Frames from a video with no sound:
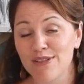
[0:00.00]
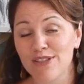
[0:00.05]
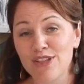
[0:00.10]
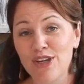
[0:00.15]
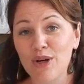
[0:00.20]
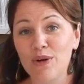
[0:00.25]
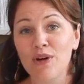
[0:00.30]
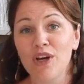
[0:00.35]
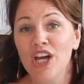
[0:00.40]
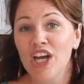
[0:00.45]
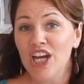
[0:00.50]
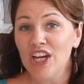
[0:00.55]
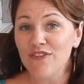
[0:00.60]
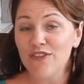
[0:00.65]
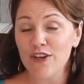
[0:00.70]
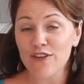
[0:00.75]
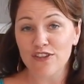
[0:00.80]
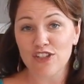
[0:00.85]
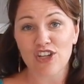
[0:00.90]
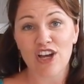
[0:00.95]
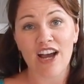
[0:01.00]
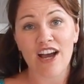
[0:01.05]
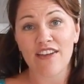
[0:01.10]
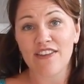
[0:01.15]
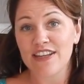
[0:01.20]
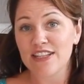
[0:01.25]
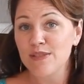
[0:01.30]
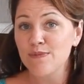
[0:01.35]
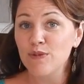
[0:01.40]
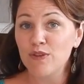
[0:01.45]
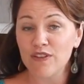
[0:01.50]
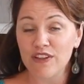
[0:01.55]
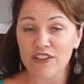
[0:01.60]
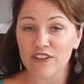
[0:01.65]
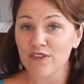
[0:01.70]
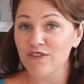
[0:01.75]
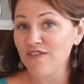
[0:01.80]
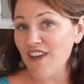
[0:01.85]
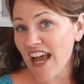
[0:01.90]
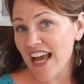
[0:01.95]
So if you have a child that's
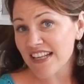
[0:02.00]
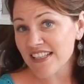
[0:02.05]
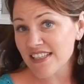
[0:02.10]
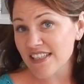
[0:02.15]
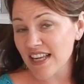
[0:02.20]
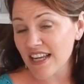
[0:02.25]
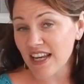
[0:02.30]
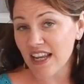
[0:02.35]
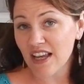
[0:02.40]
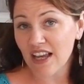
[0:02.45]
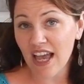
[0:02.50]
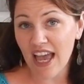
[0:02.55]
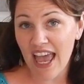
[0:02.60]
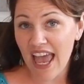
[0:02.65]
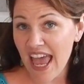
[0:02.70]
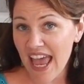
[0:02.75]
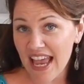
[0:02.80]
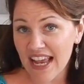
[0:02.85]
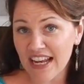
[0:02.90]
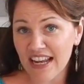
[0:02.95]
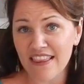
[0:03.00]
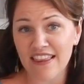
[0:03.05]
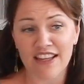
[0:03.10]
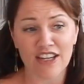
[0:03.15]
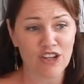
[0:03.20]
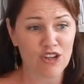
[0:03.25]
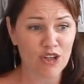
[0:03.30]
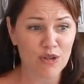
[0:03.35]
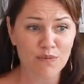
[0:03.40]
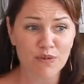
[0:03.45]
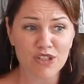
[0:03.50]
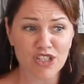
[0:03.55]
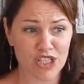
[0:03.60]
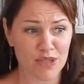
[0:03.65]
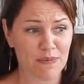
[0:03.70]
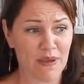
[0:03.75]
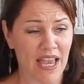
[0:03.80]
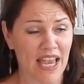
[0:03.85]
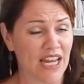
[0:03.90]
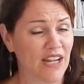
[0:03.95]
moving fast and ahead, then you can push
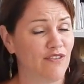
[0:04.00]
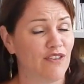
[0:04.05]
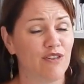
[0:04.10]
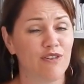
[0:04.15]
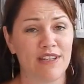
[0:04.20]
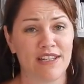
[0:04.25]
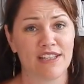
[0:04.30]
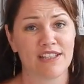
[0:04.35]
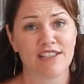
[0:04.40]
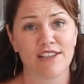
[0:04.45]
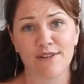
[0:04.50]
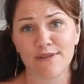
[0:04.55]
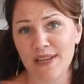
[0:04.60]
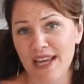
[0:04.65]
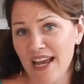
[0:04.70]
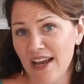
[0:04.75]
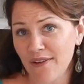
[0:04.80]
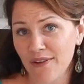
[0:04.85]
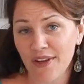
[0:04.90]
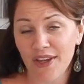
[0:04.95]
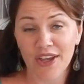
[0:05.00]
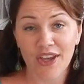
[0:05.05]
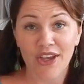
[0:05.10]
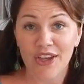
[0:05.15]
them ahead. If you need to slow down,